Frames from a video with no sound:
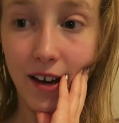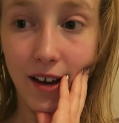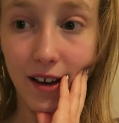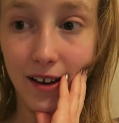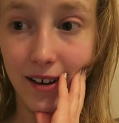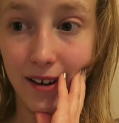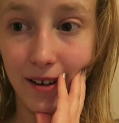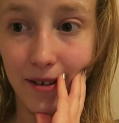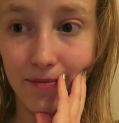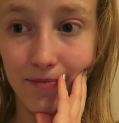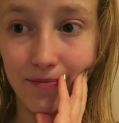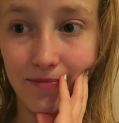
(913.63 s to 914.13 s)

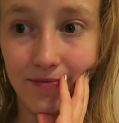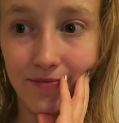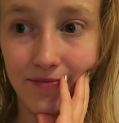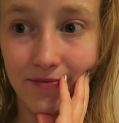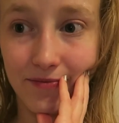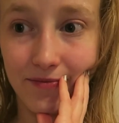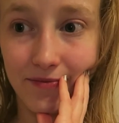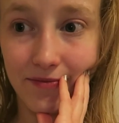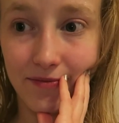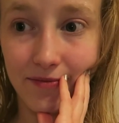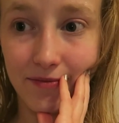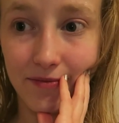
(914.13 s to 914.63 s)

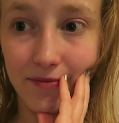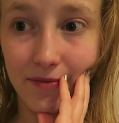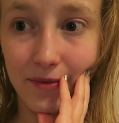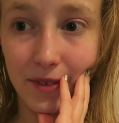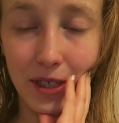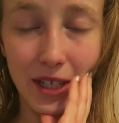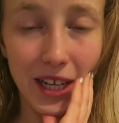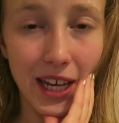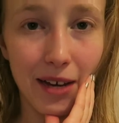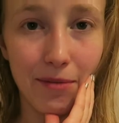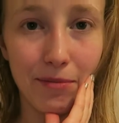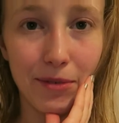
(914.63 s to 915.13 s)

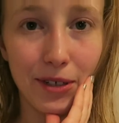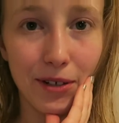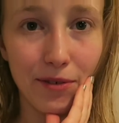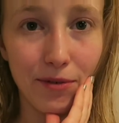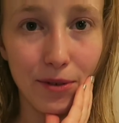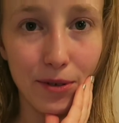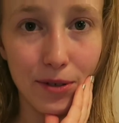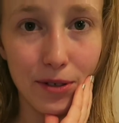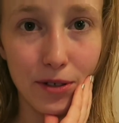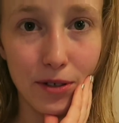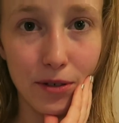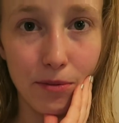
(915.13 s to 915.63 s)
So yeah, I'm looking
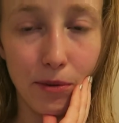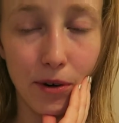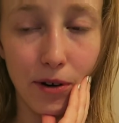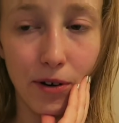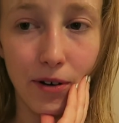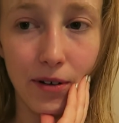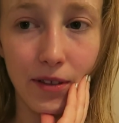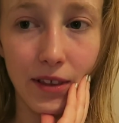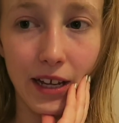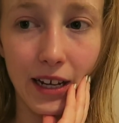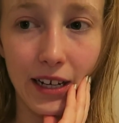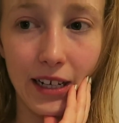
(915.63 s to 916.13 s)
forward to
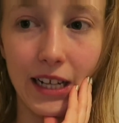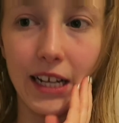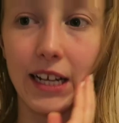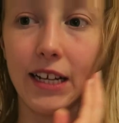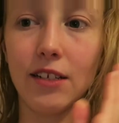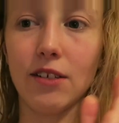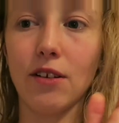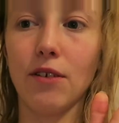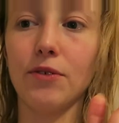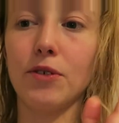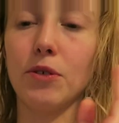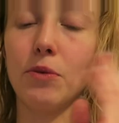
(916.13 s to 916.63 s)
tomorrow, and then
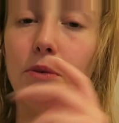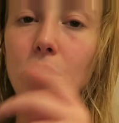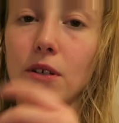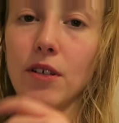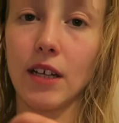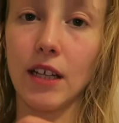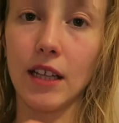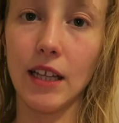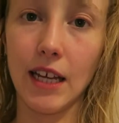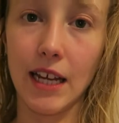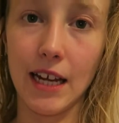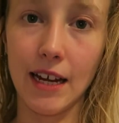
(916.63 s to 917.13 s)
he's off to
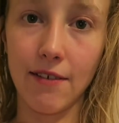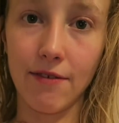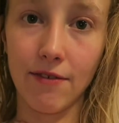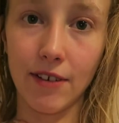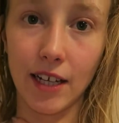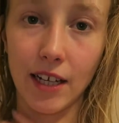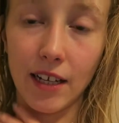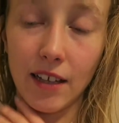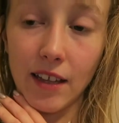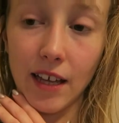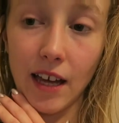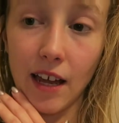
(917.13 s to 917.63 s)
work in the
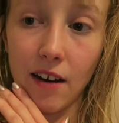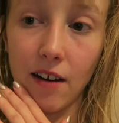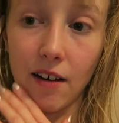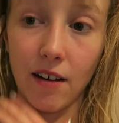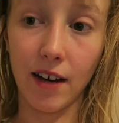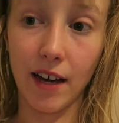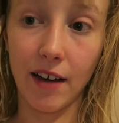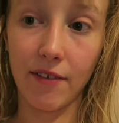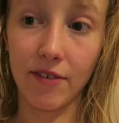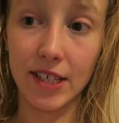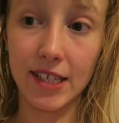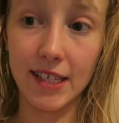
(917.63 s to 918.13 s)
evening, and then
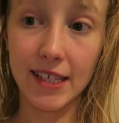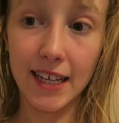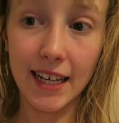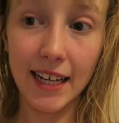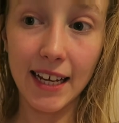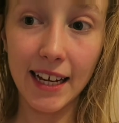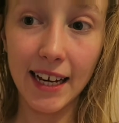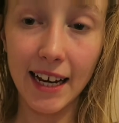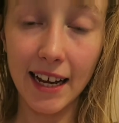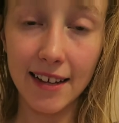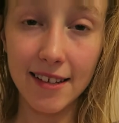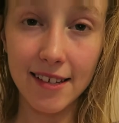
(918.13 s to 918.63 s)
I have a
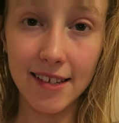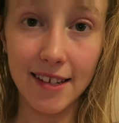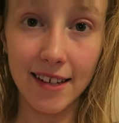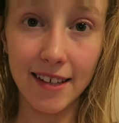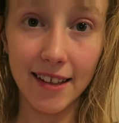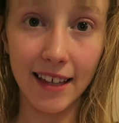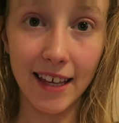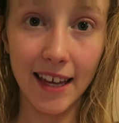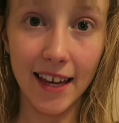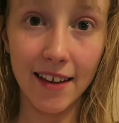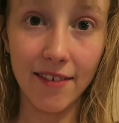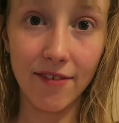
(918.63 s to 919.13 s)
singing lesson in
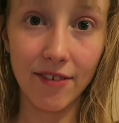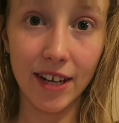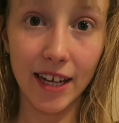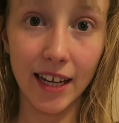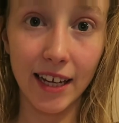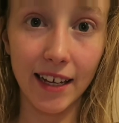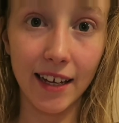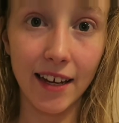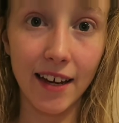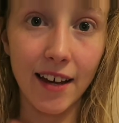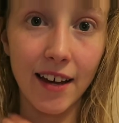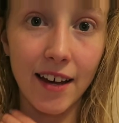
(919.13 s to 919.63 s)
the
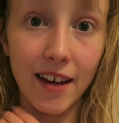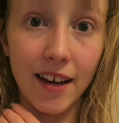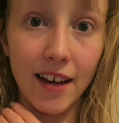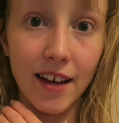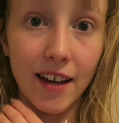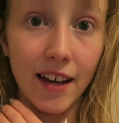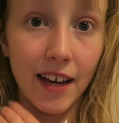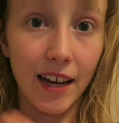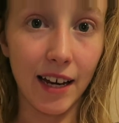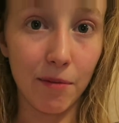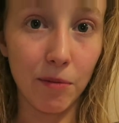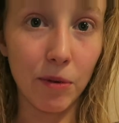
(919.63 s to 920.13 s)
evening,
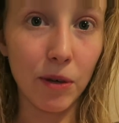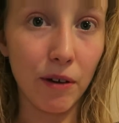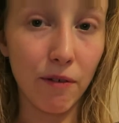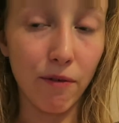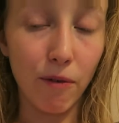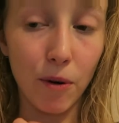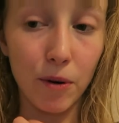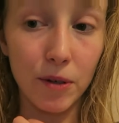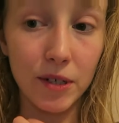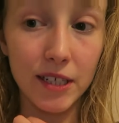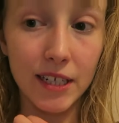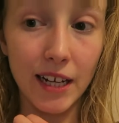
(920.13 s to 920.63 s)
and I'm looking
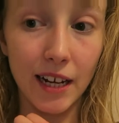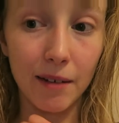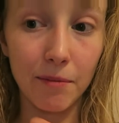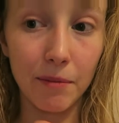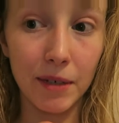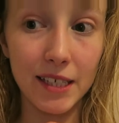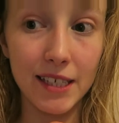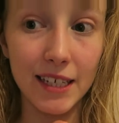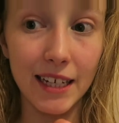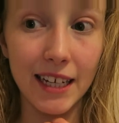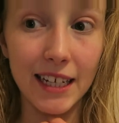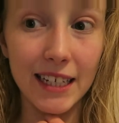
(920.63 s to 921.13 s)
forward to telling my
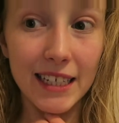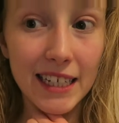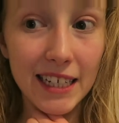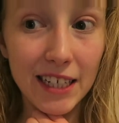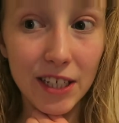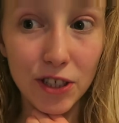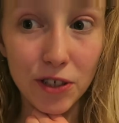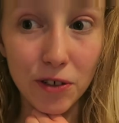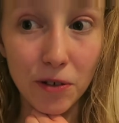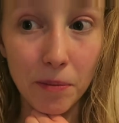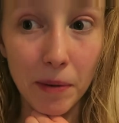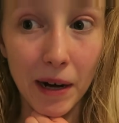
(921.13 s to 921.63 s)
singing
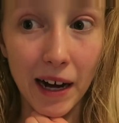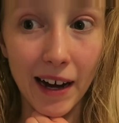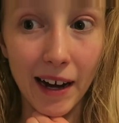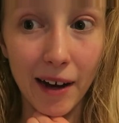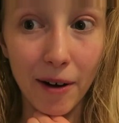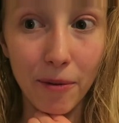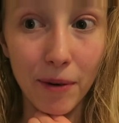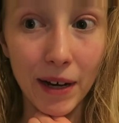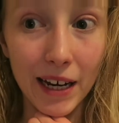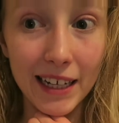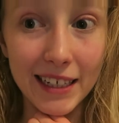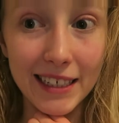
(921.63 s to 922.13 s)
teacher about how
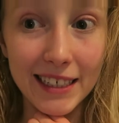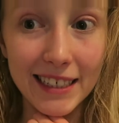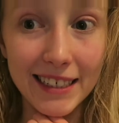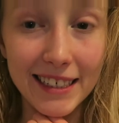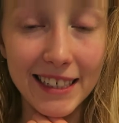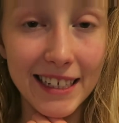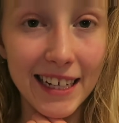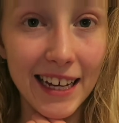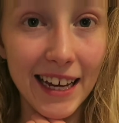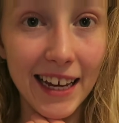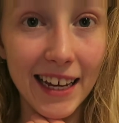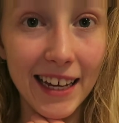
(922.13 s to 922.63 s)
well I did
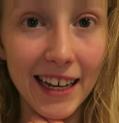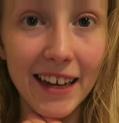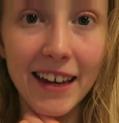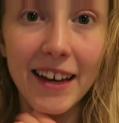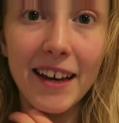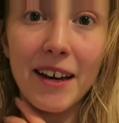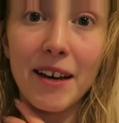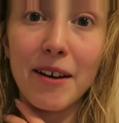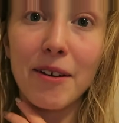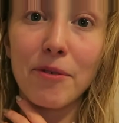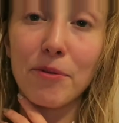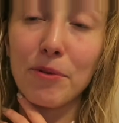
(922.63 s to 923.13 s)
today,
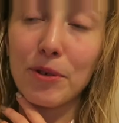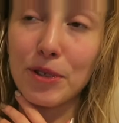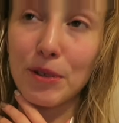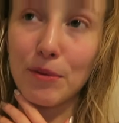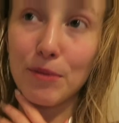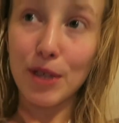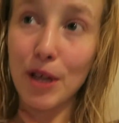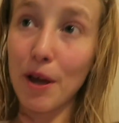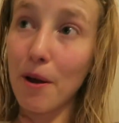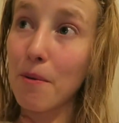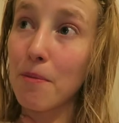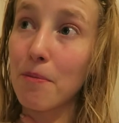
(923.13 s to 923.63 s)
because
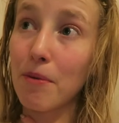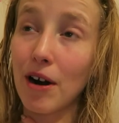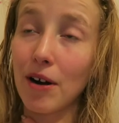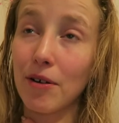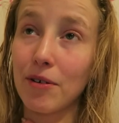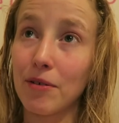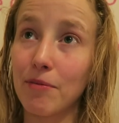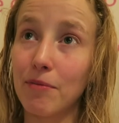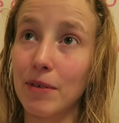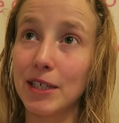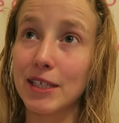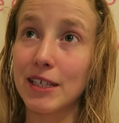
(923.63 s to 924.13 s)
I'm so
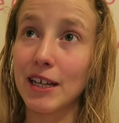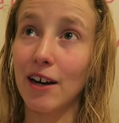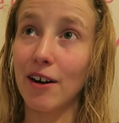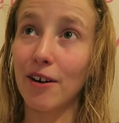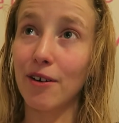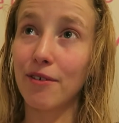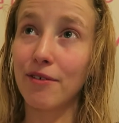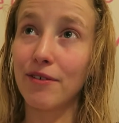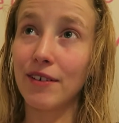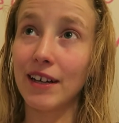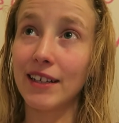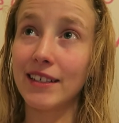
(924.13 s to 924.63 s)
proud of
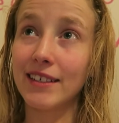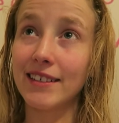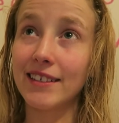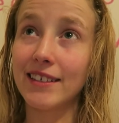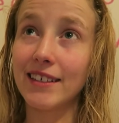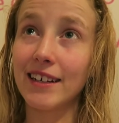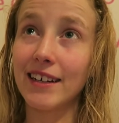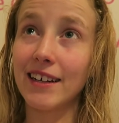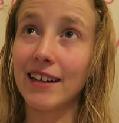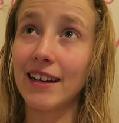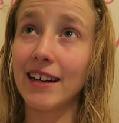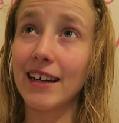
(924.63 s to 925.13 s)
myself, and
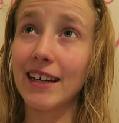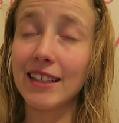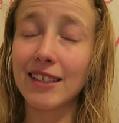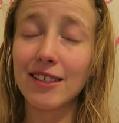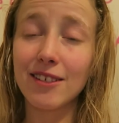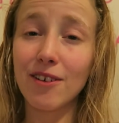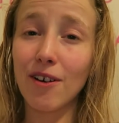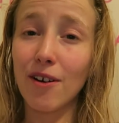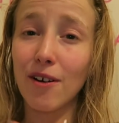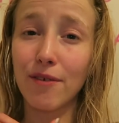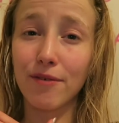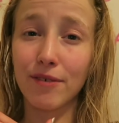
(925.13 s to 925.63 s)

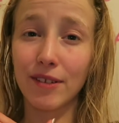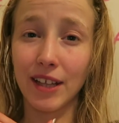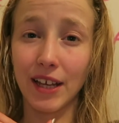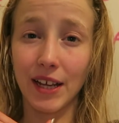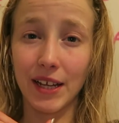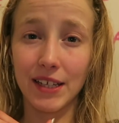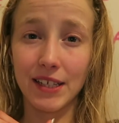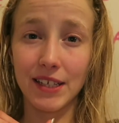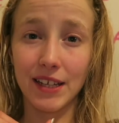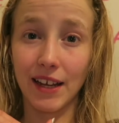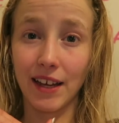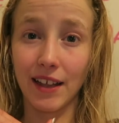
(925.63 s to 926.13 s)
it's not often that
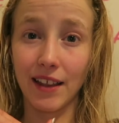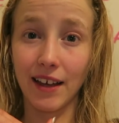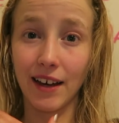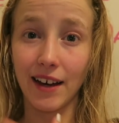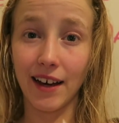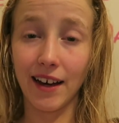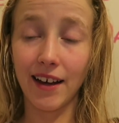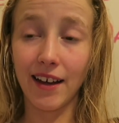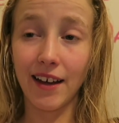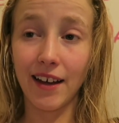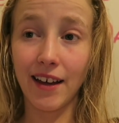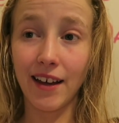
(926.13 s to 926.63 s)
I say
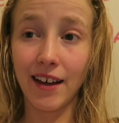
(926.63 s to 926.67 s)
that,